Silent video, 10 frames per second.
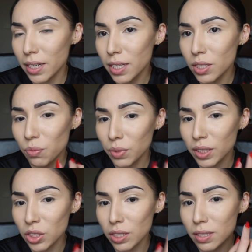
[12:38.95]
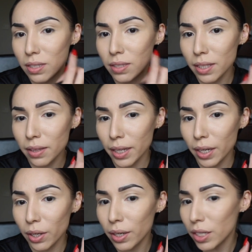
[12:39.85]
It doesn't really just sit
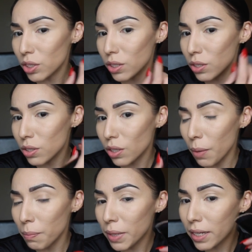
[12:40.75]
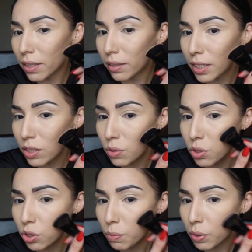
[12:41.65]
there. It just immediately, as soon
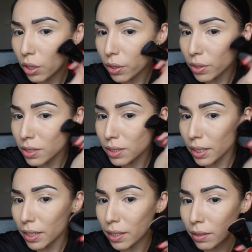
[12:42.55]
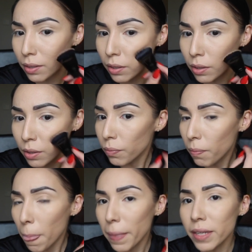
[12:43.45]
as you put it on the skin,
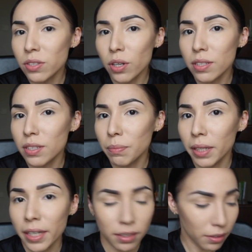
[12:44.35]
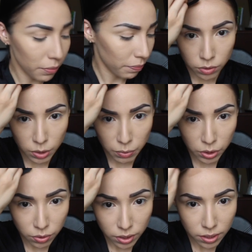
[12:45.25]
it starts to blend. So I'm gonna
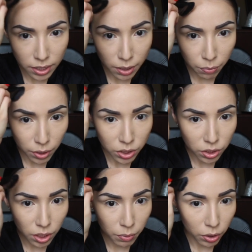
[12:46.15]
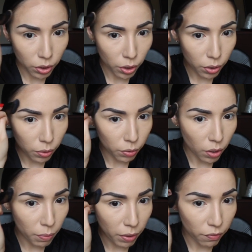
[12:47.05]
use this same brush and I'm gonna go
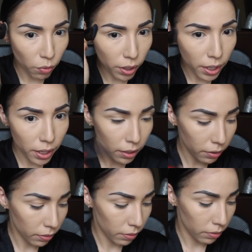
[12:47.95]
on my forehead.